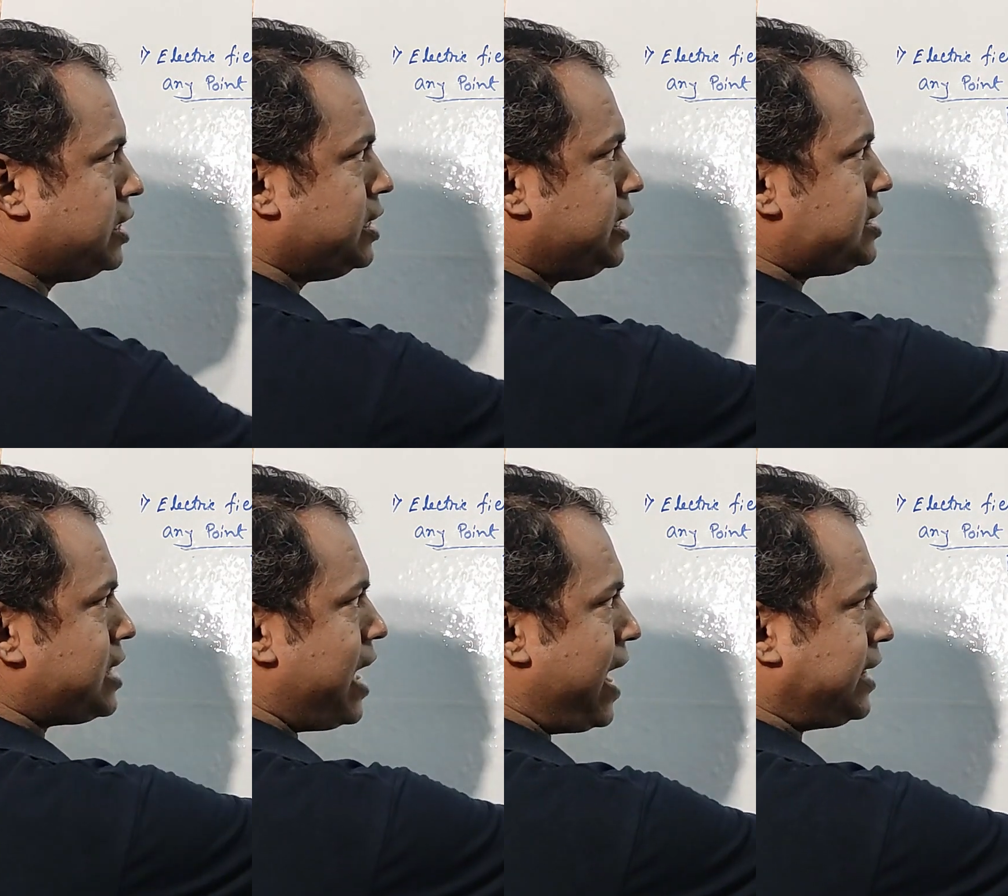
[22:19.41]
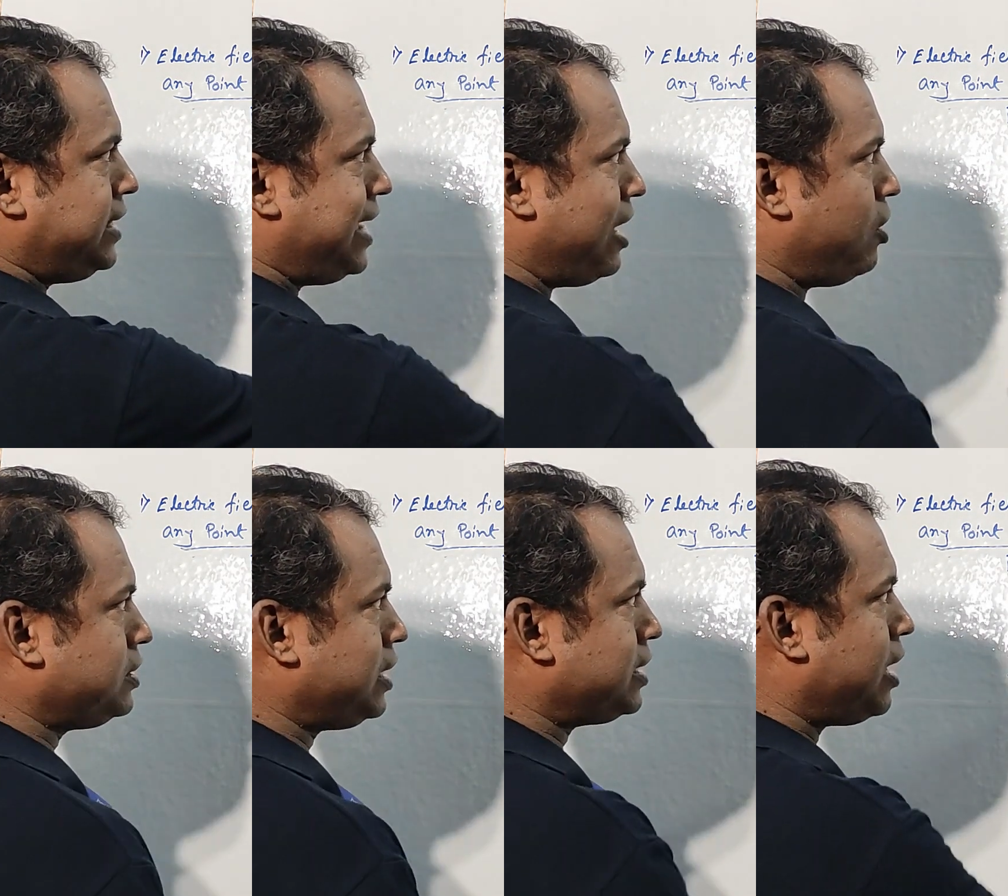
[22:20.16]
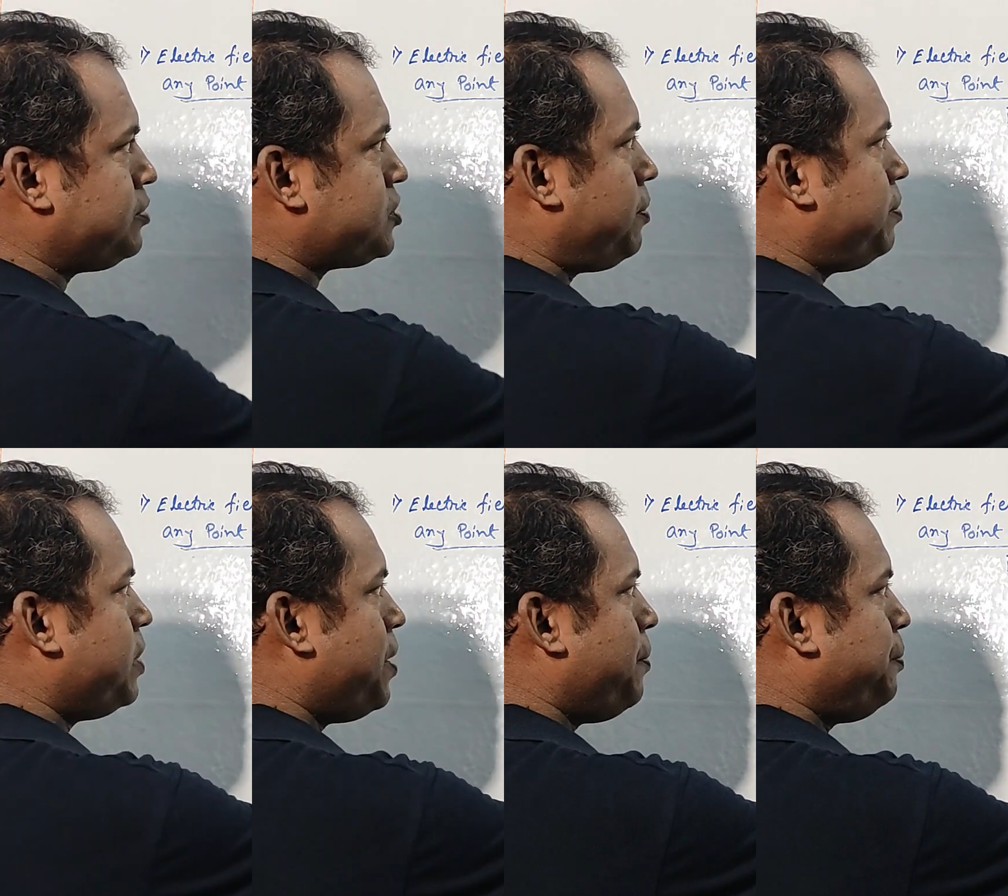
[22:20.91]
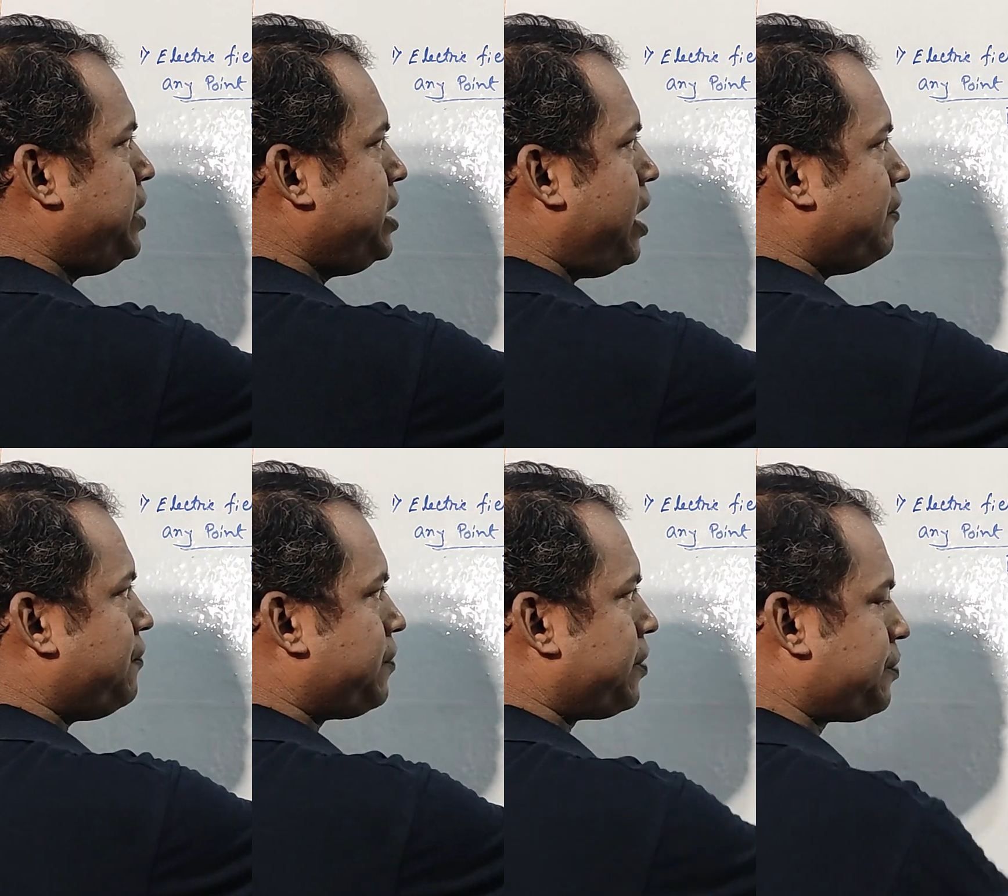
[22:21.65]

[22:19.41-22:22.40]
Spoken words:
It is acting along the terms of PF.